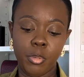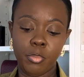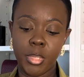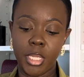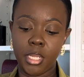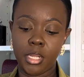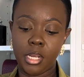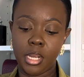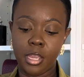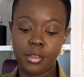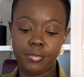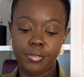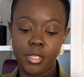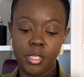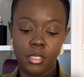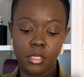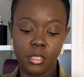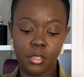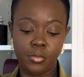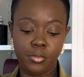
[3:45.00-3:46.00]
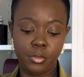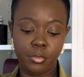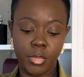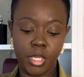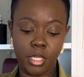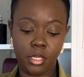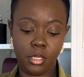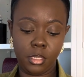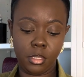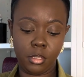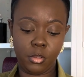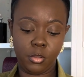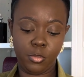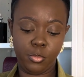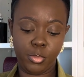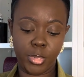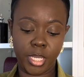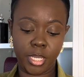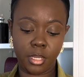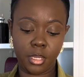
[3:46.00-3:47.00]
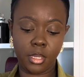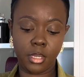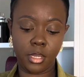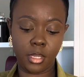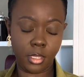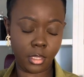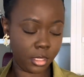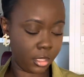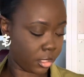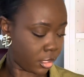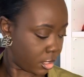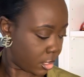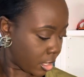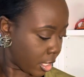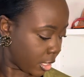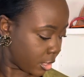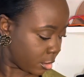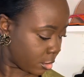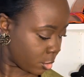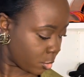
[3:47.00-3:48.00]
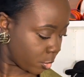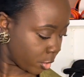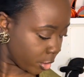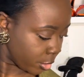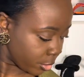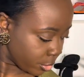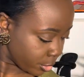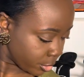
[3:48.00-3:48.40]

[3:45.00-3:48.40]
make life easier for myself by cutting this side as well.